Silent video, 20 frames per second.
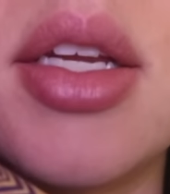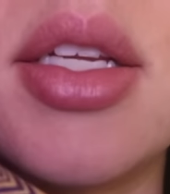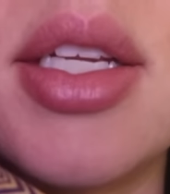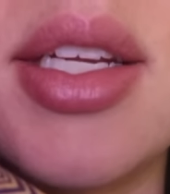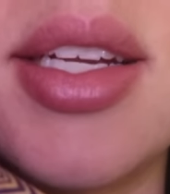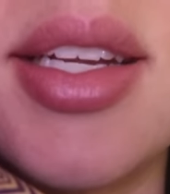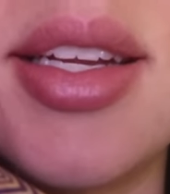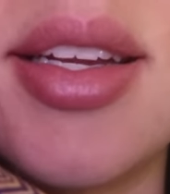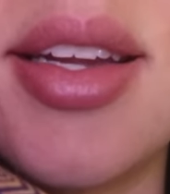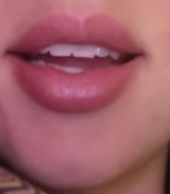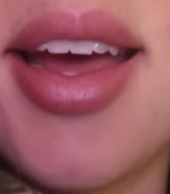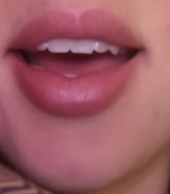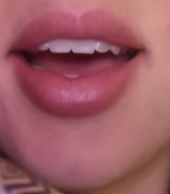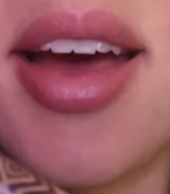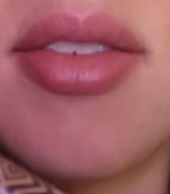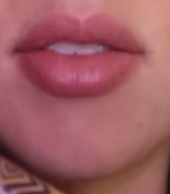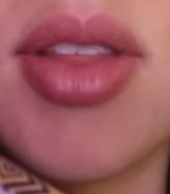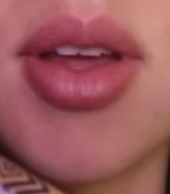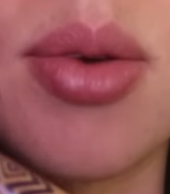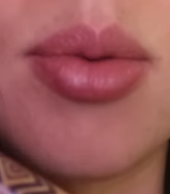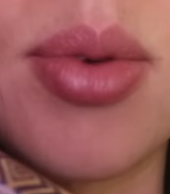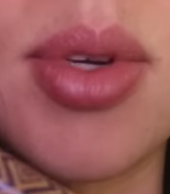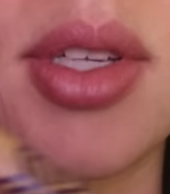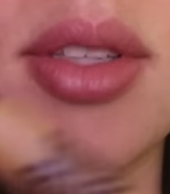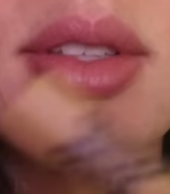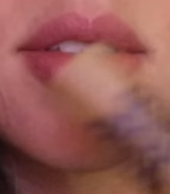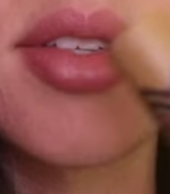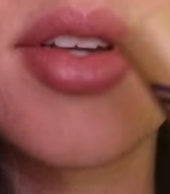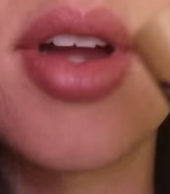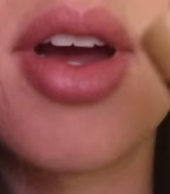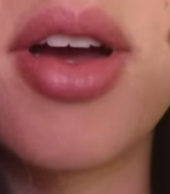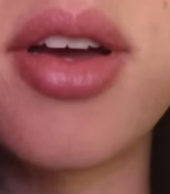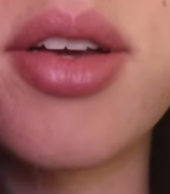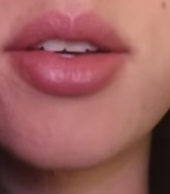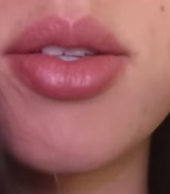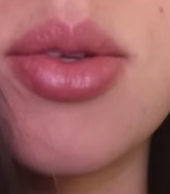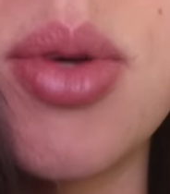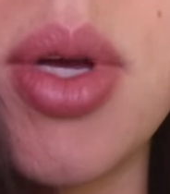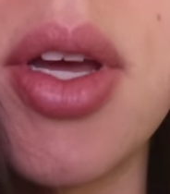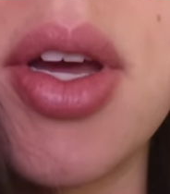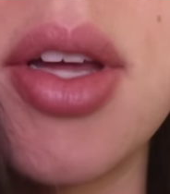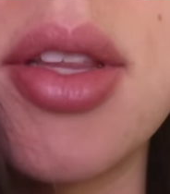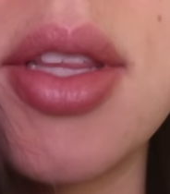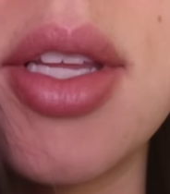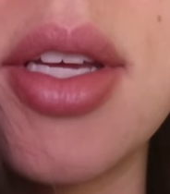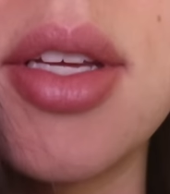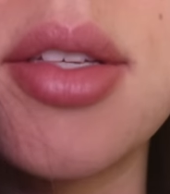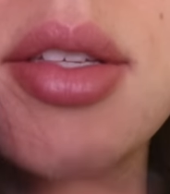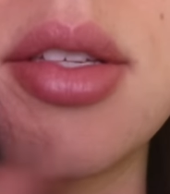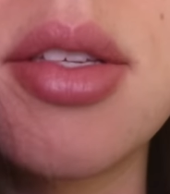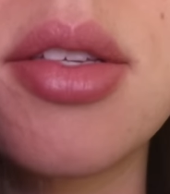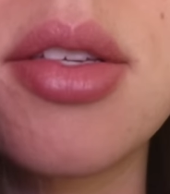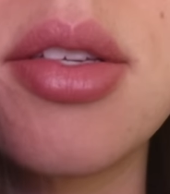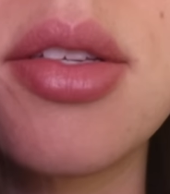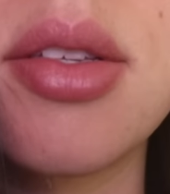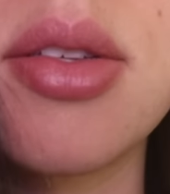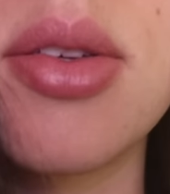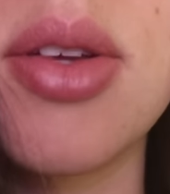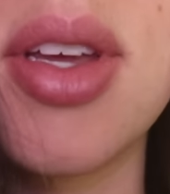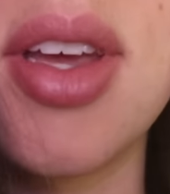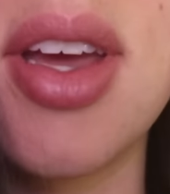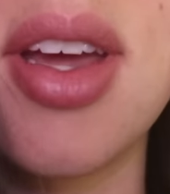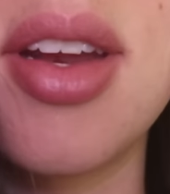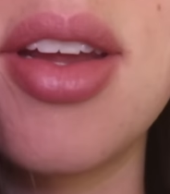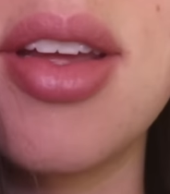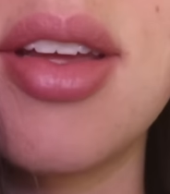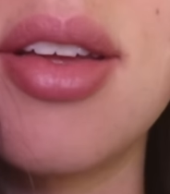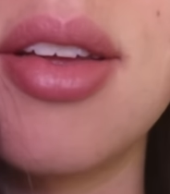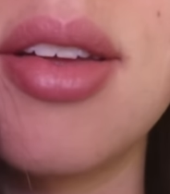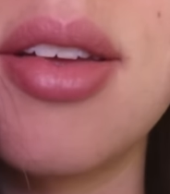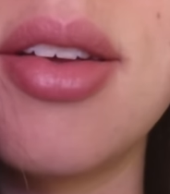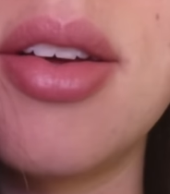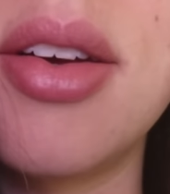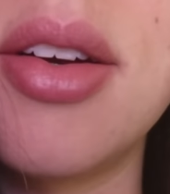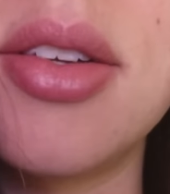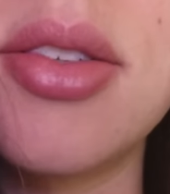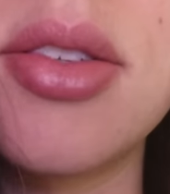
Didn't have that one in stock, so I got this. So I kind of